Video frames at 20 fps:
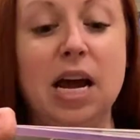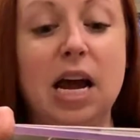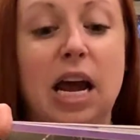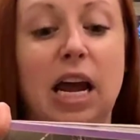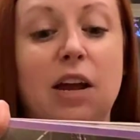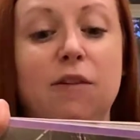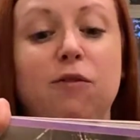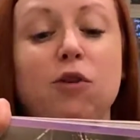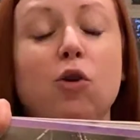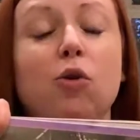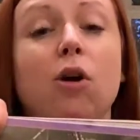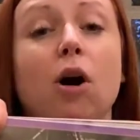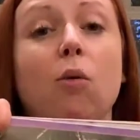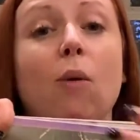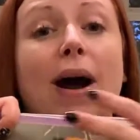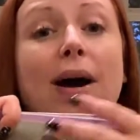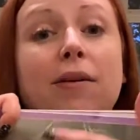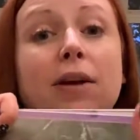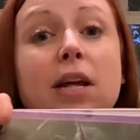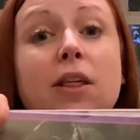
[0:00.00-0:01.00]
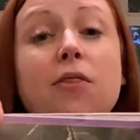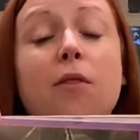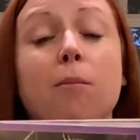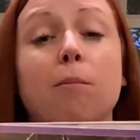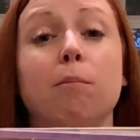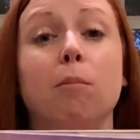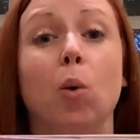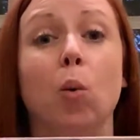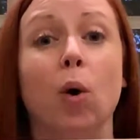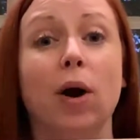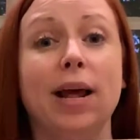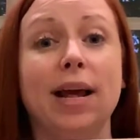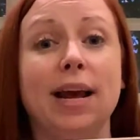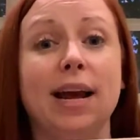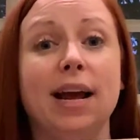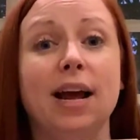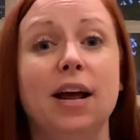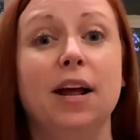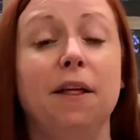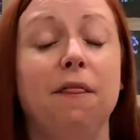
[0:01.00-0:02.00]
If you go out in the
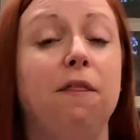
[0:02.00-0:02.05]
morning,